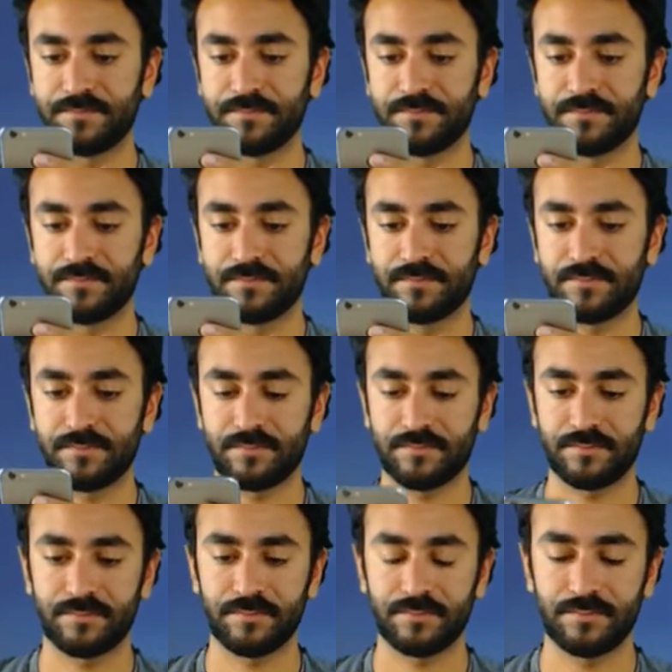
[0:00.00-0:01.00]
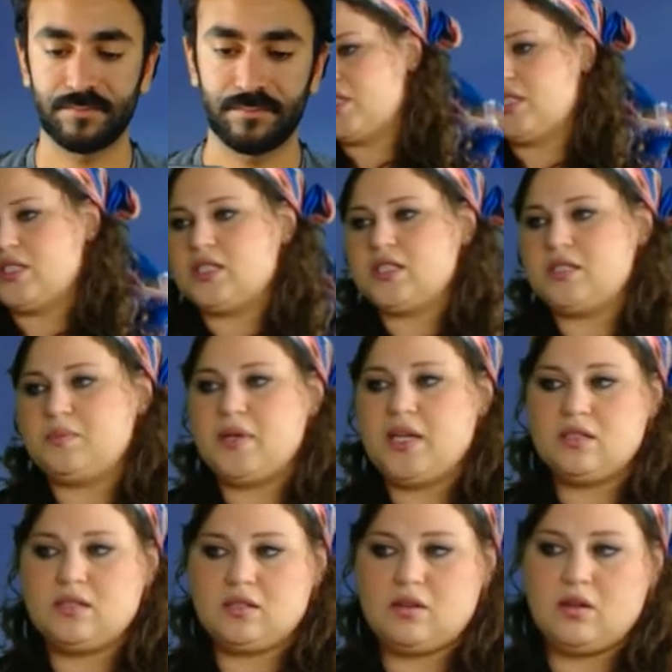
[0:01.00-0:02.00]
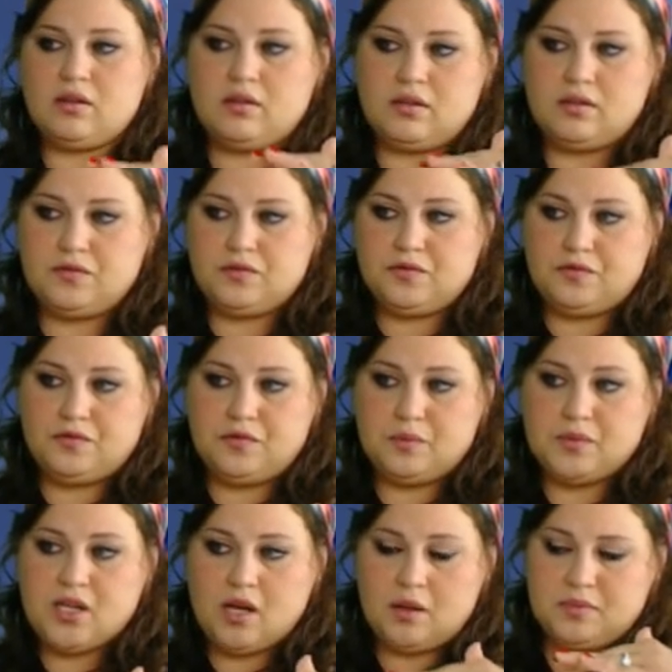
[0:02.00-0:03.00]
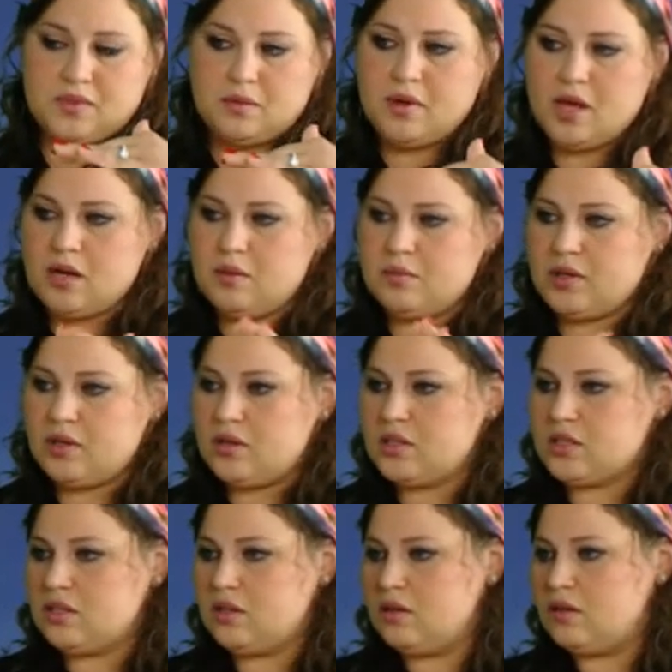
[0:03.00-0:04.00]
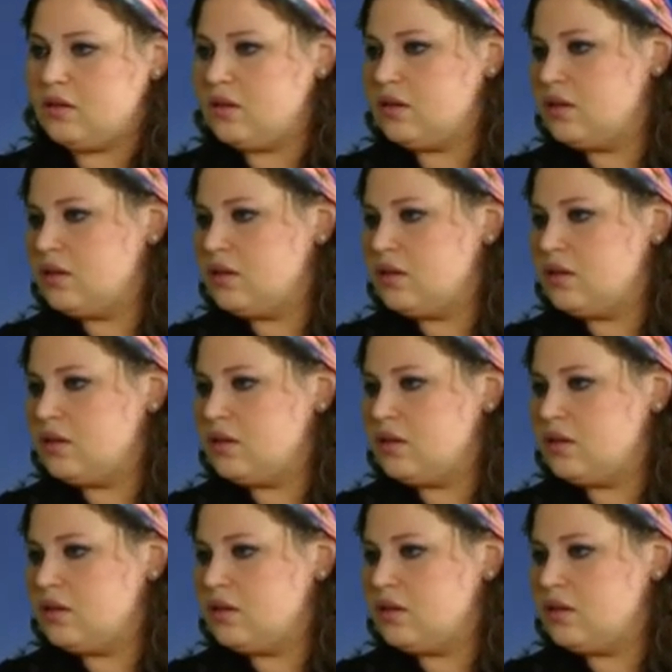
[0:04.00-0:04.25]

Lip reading: tab, there's an option to space also from top to bottom, but also